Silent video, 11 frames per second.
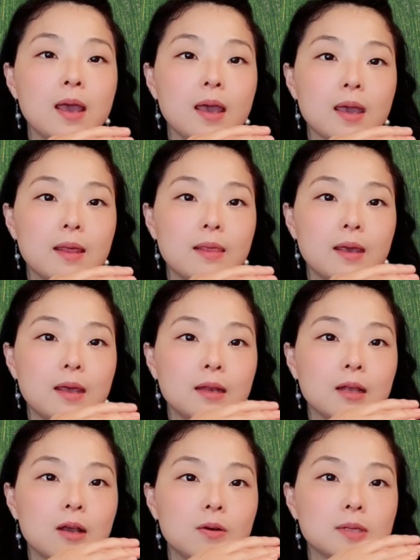and then
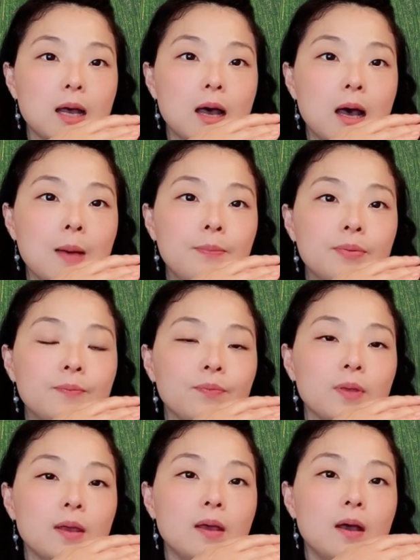goes up
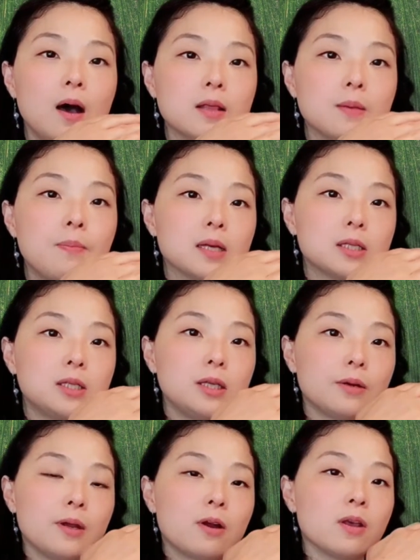on the
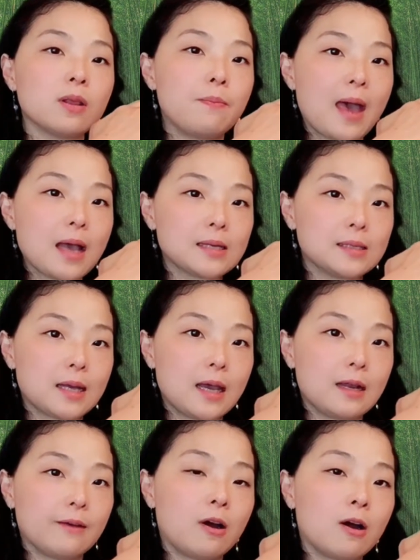posterior or the back
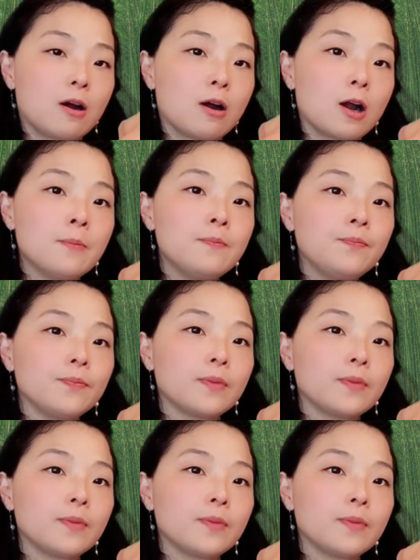side of our arm.